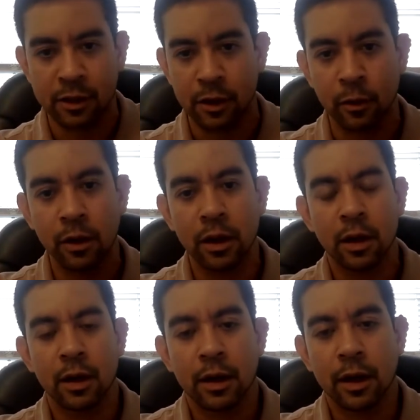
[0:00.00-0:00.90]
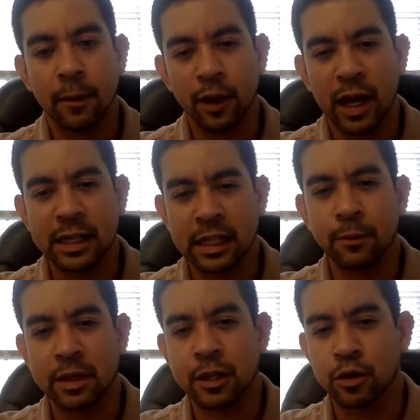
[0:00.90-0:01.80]
You kind of see the
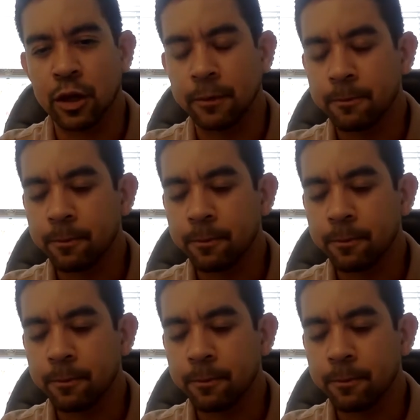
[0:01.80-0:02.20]
potential there.